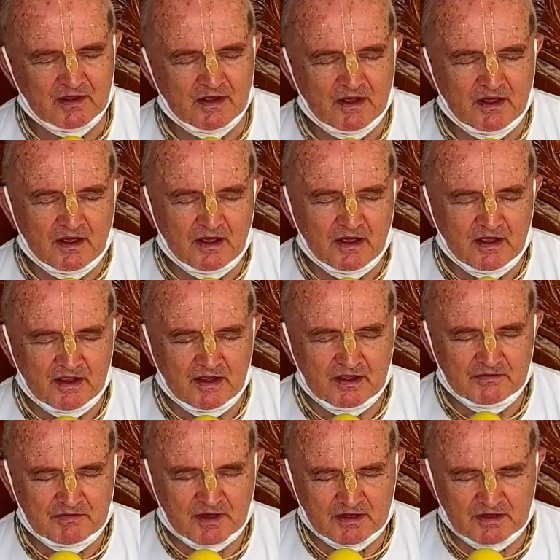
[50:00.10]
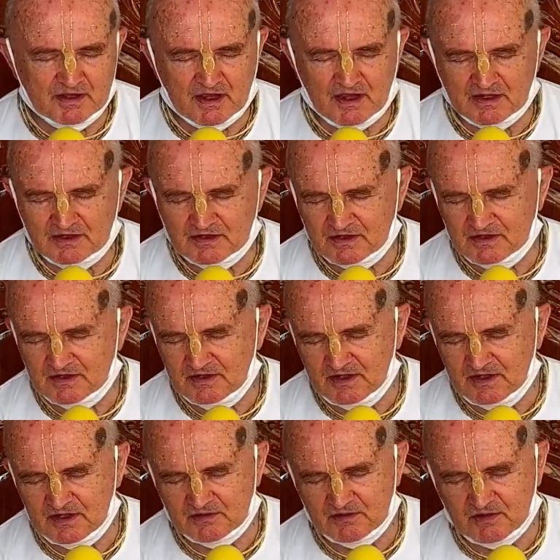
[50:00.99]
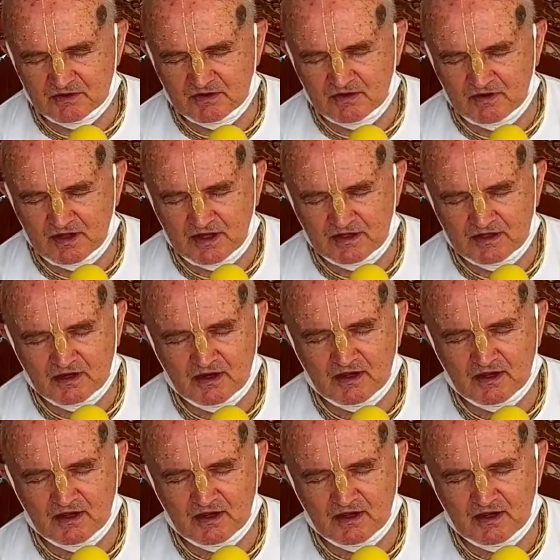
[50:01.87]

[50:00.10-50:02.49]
in Madras, he wrote a letter